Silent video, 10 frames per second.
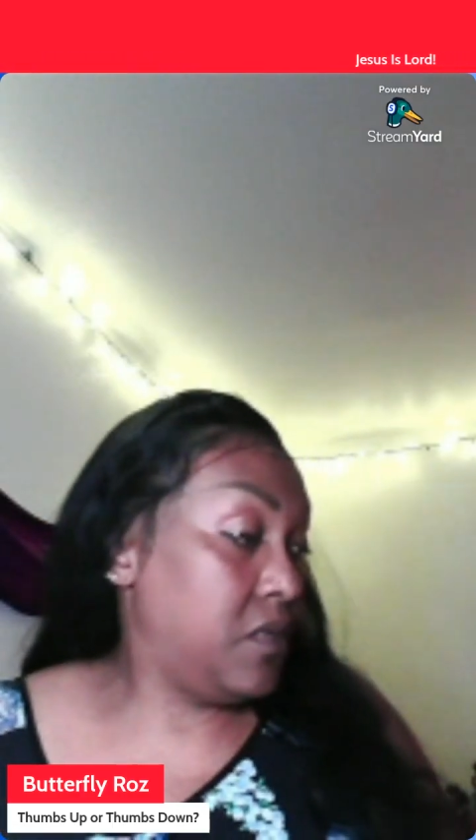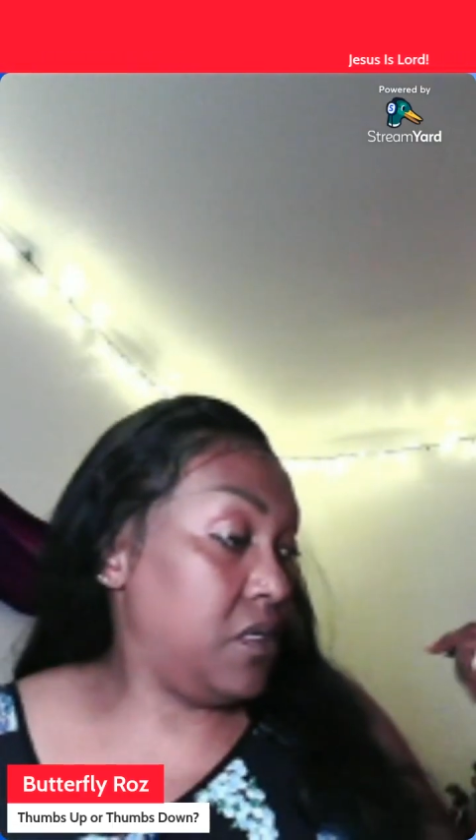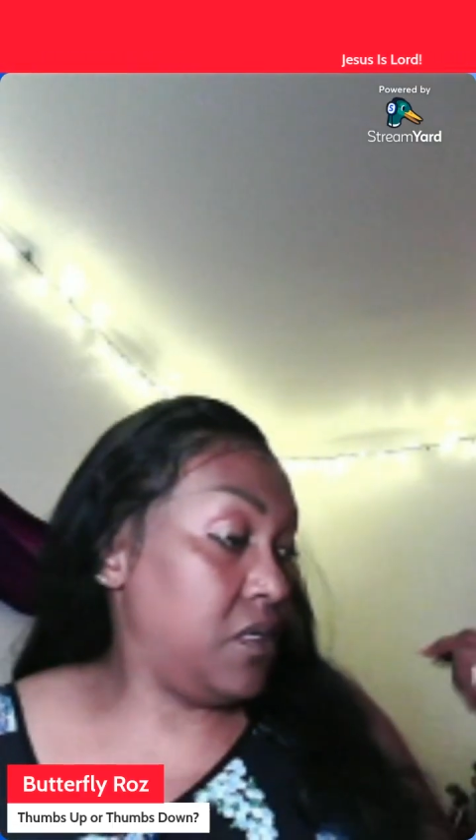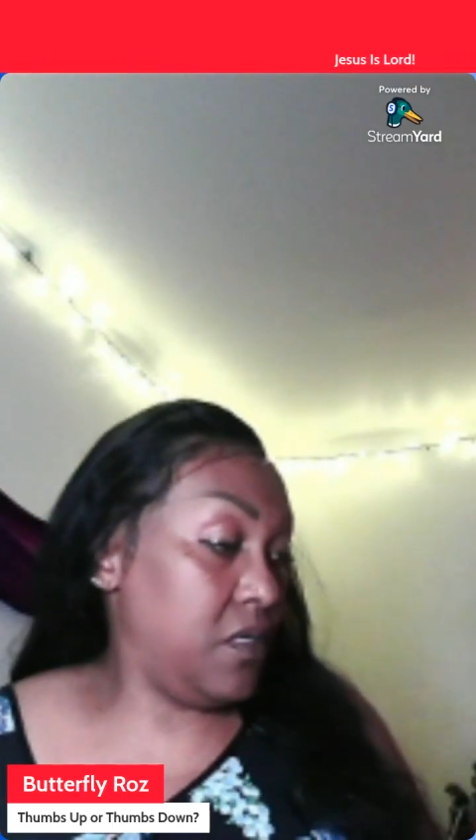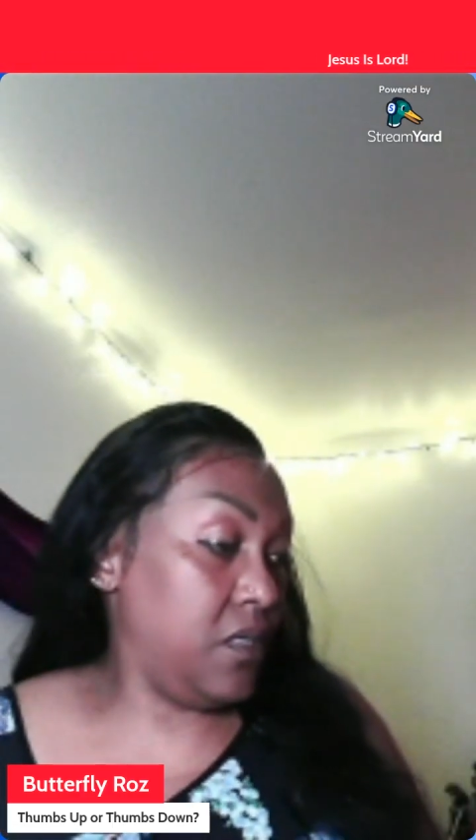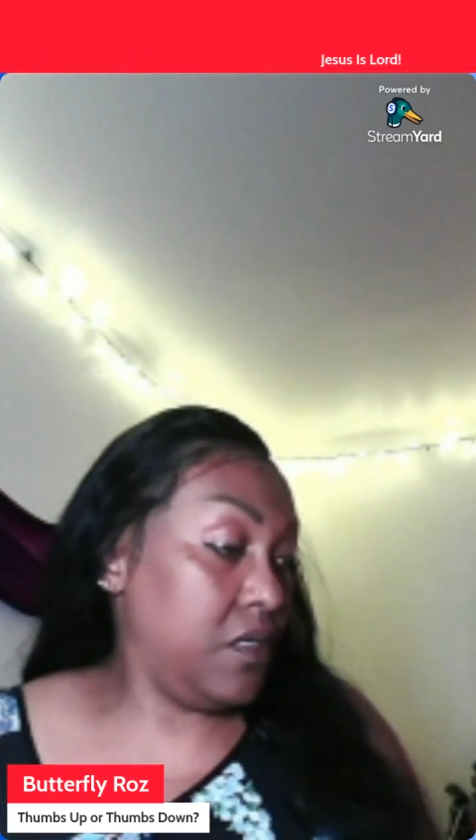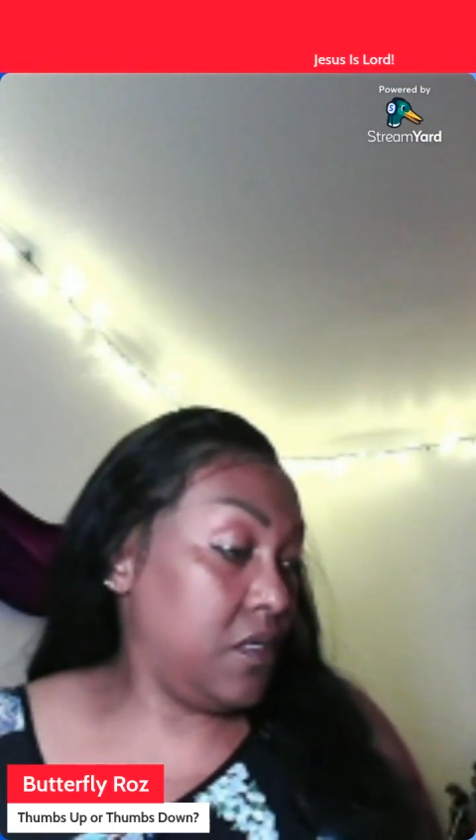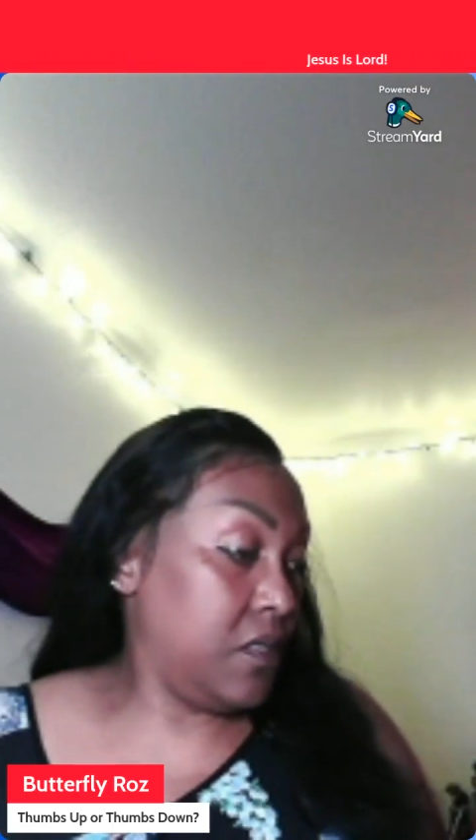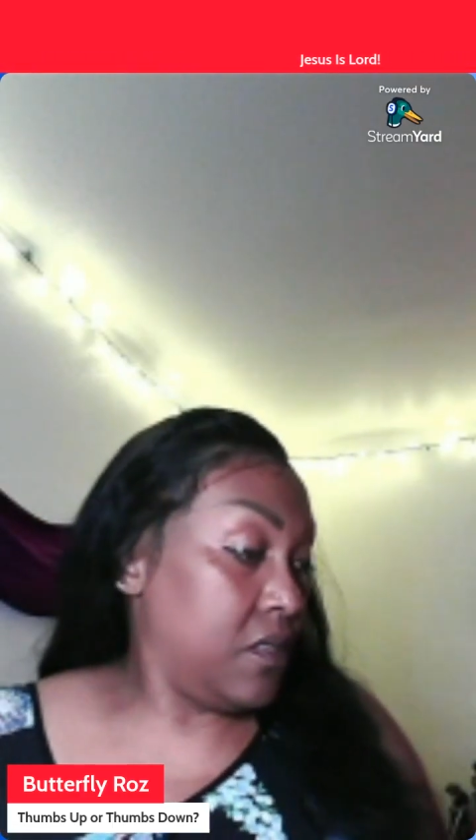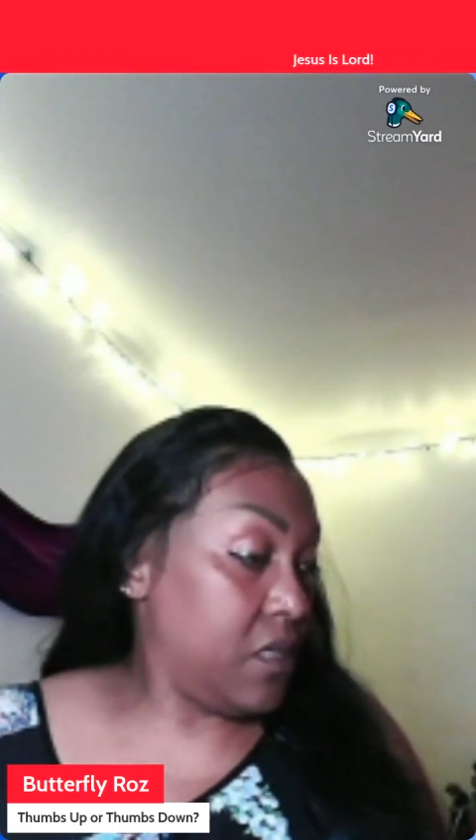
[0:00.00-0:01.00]
And
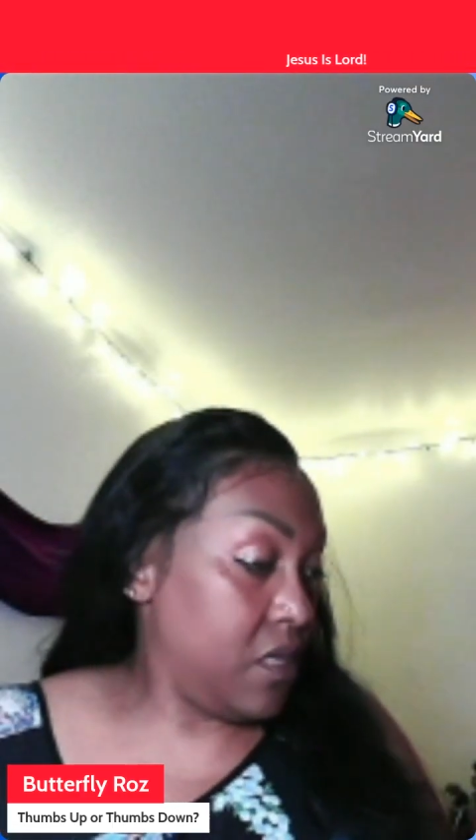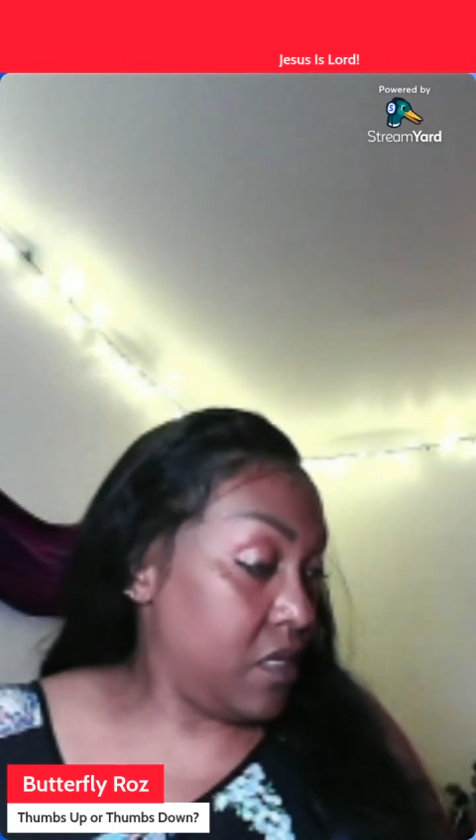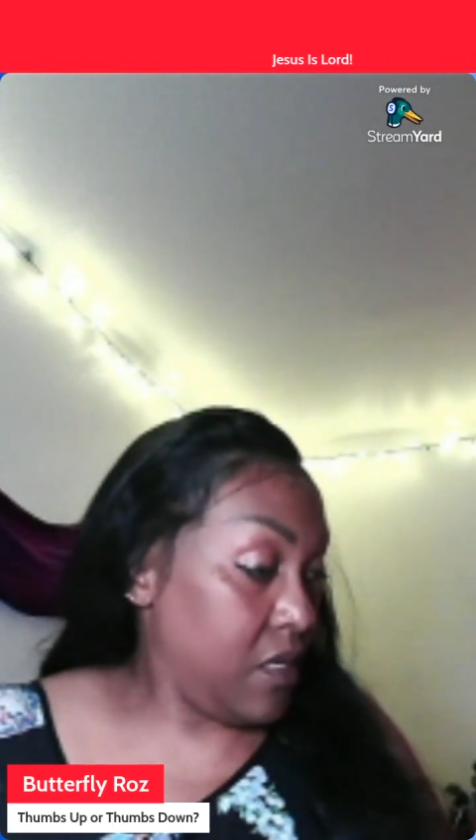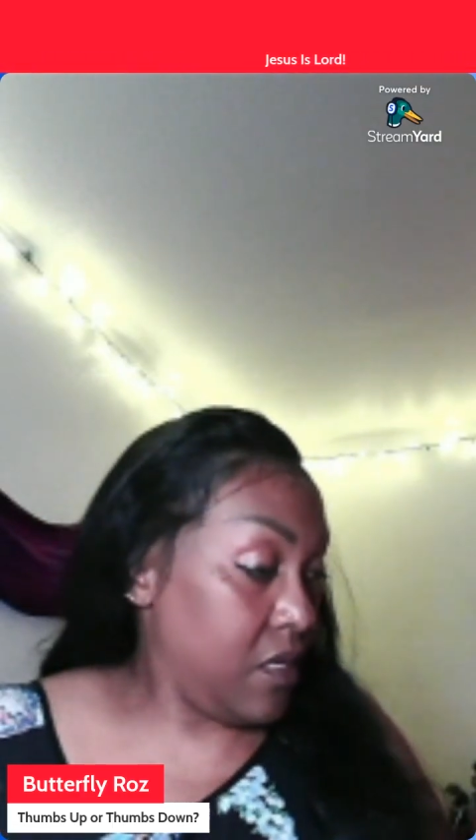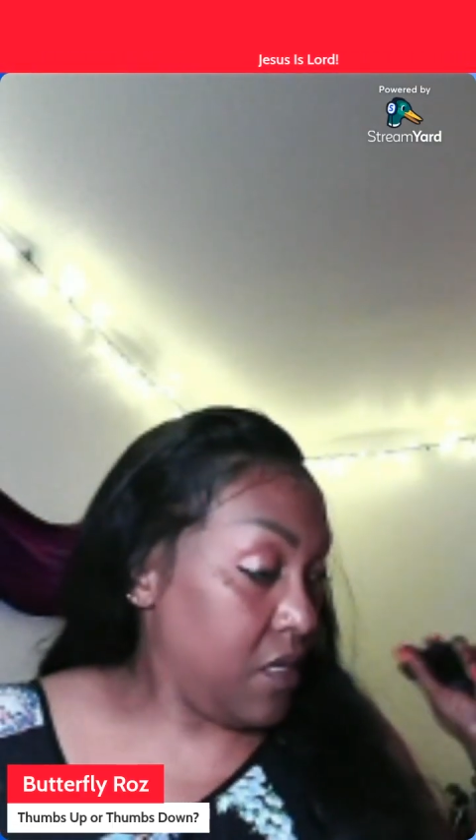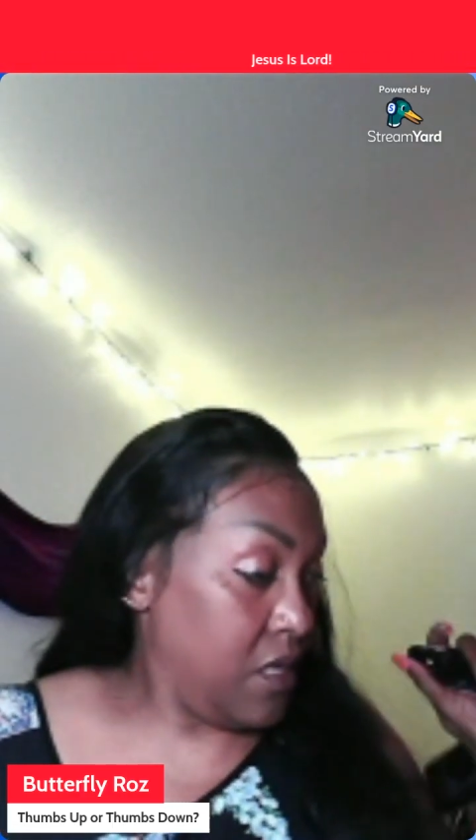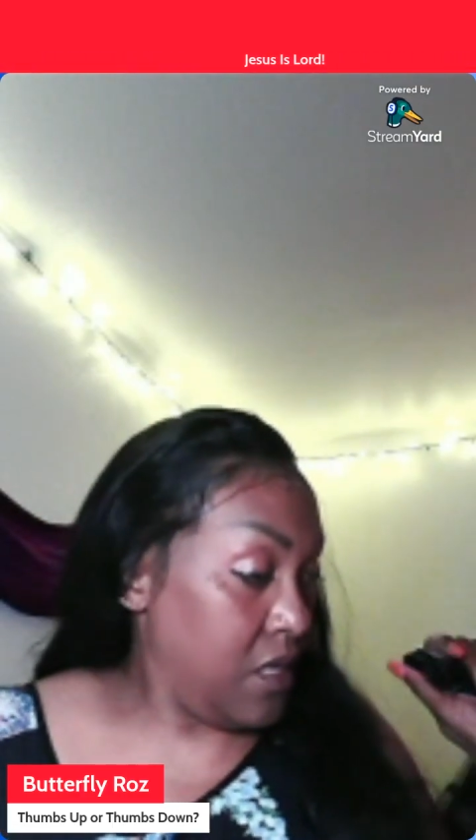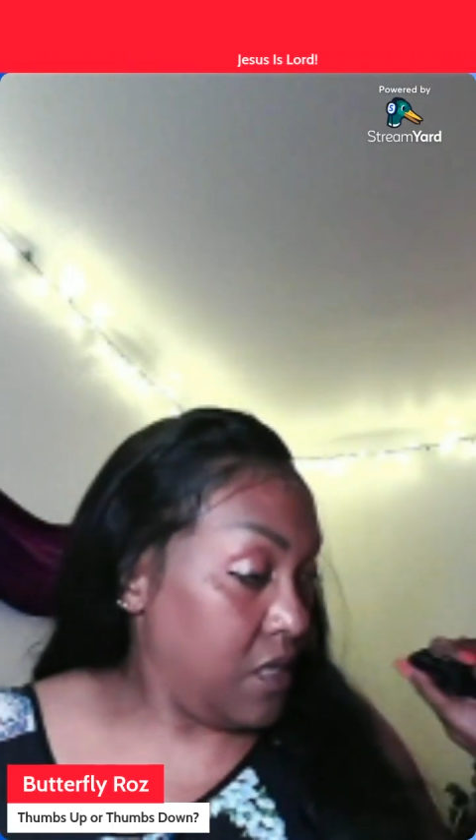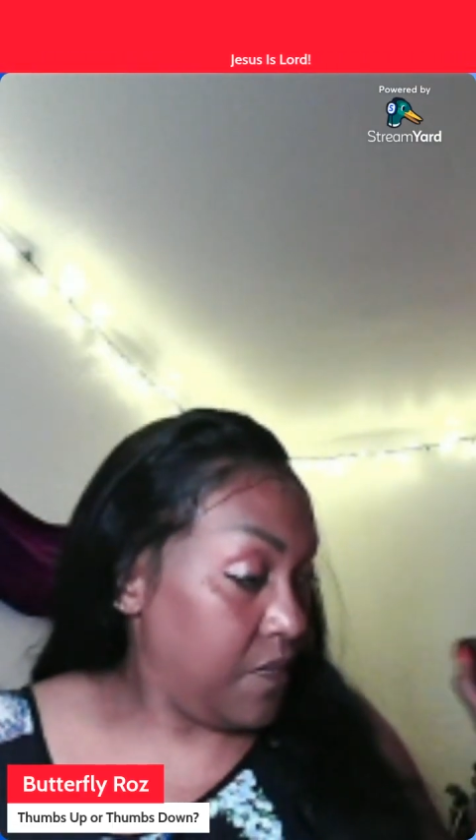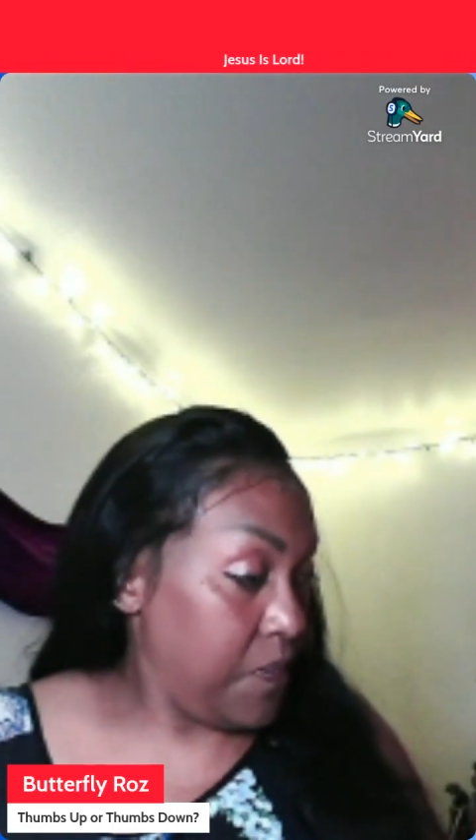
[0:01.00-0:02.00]
then
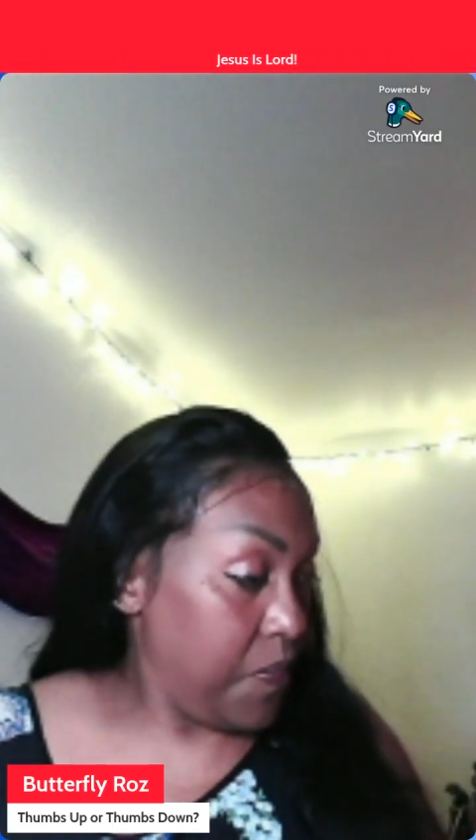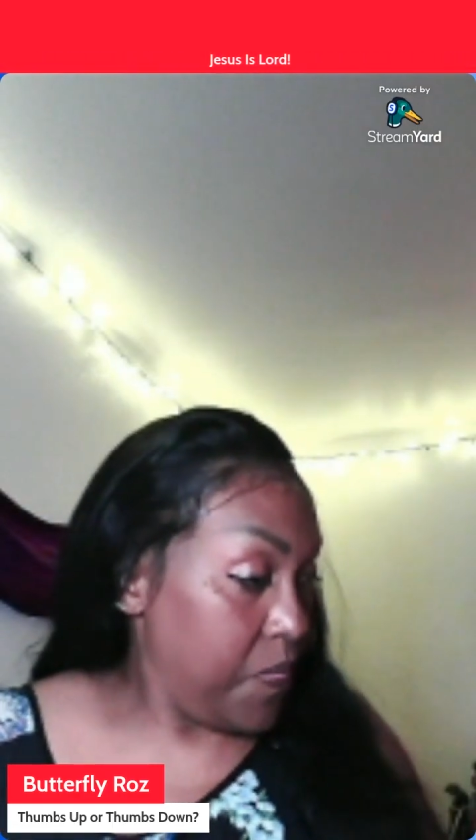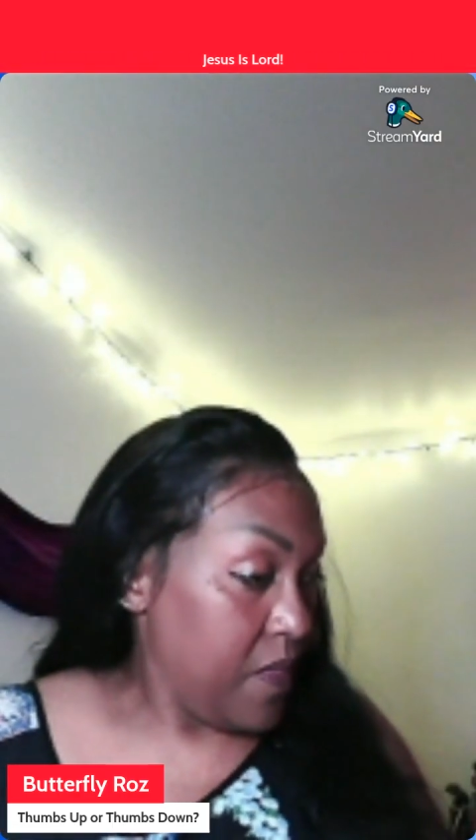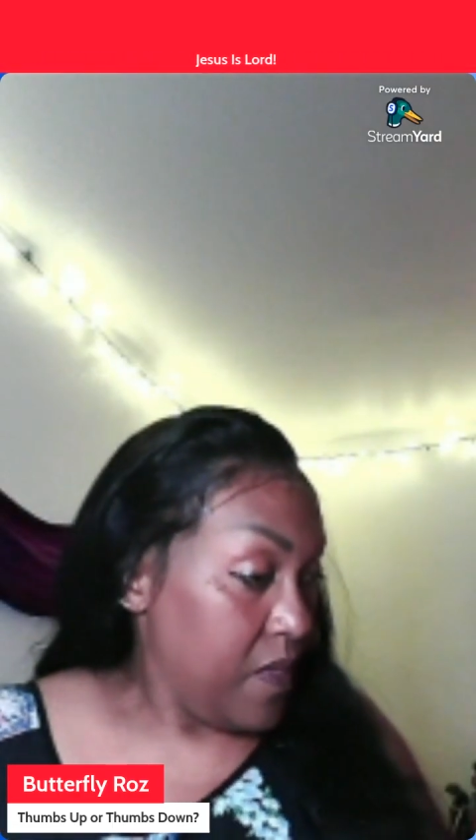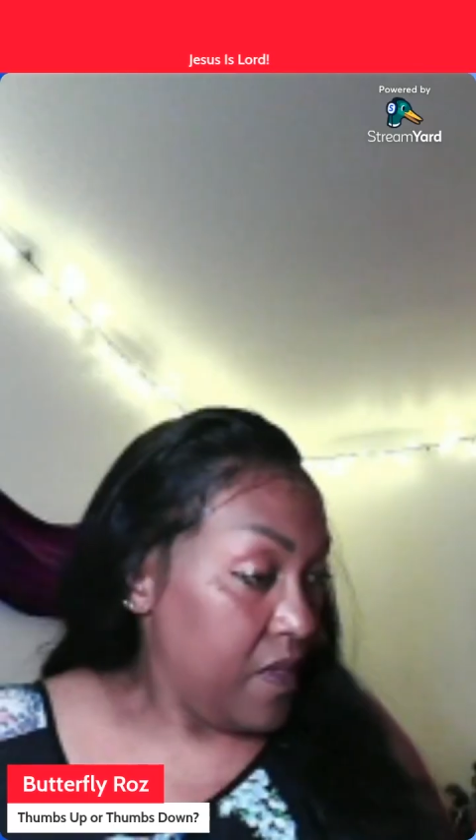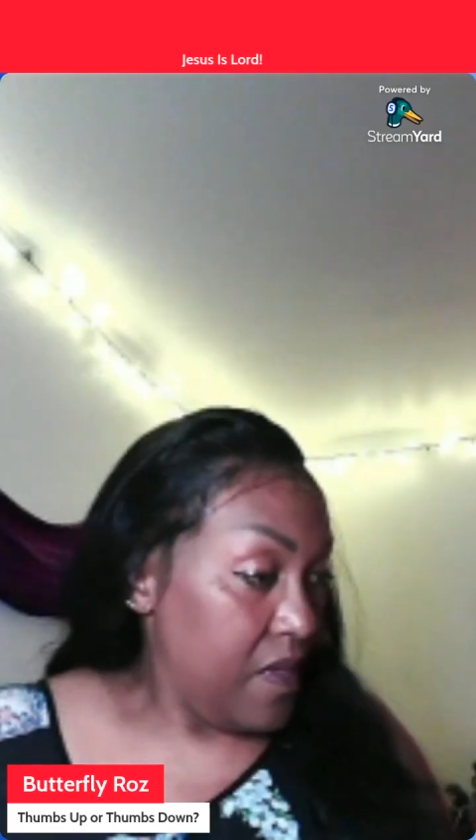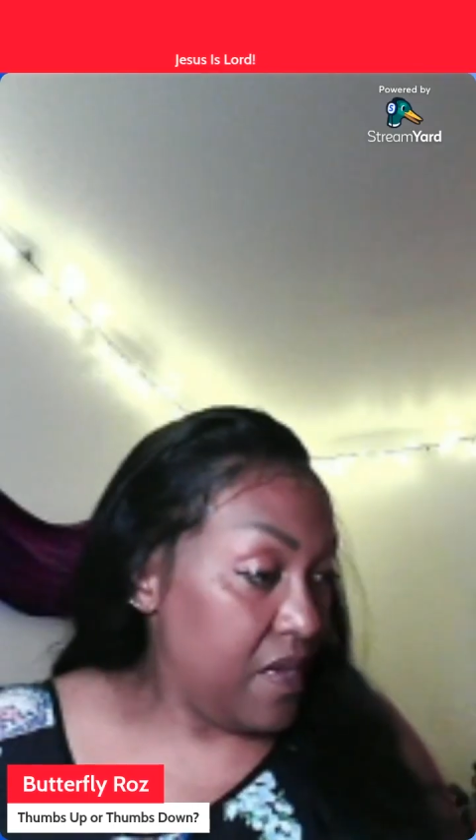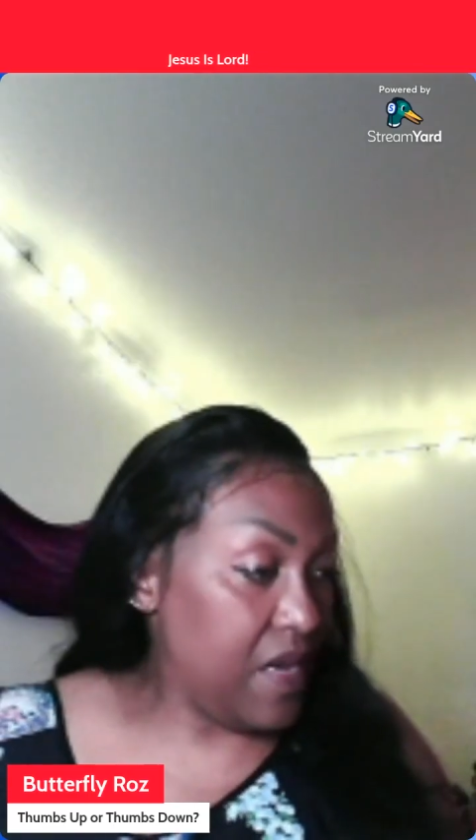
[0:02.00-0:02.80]
any